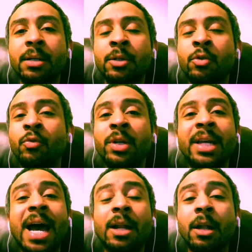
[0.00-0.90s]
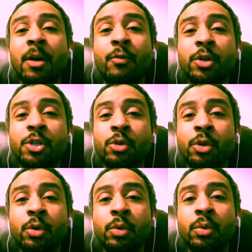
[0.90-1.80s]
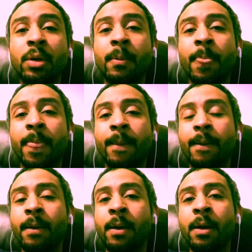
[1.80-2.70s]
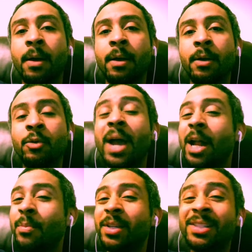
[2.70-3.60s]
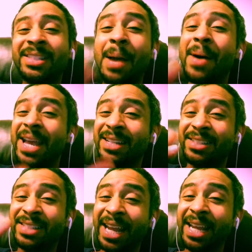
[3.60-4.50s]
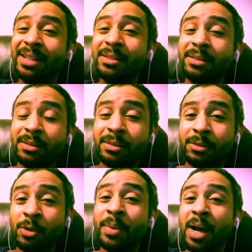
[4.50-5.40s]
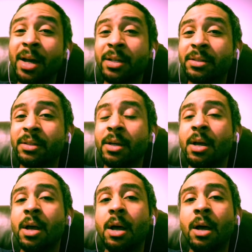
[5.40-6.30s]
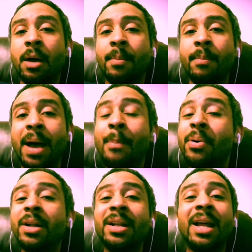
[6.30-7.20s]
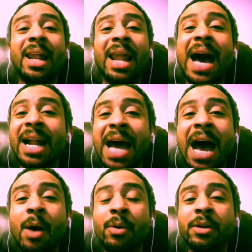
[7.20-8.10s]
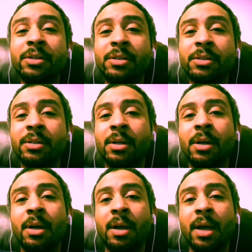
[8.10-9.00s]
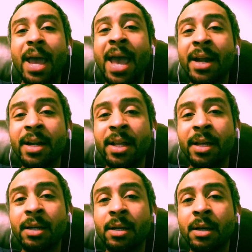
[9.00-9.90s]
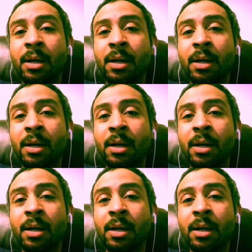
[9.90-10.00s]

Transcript: You really got to love what you do. Uh, you got to be semi insane, to be honest. Um, I put in a lot of hours editing.